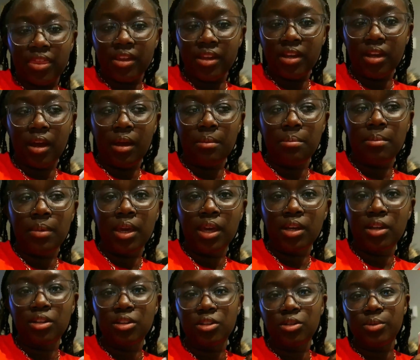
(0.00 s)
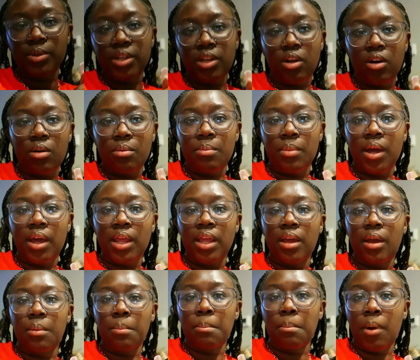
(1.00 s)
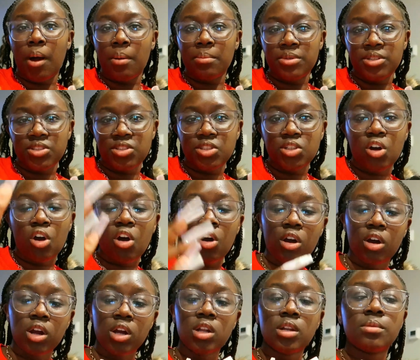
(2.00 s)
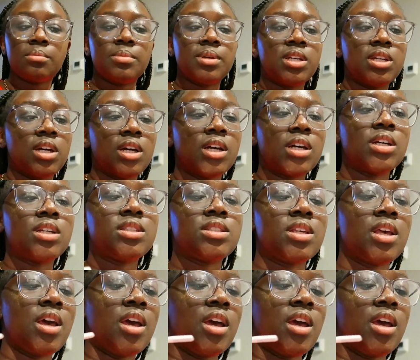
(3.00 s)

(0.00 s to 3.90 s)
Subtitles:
think I may glue it on my mama's card because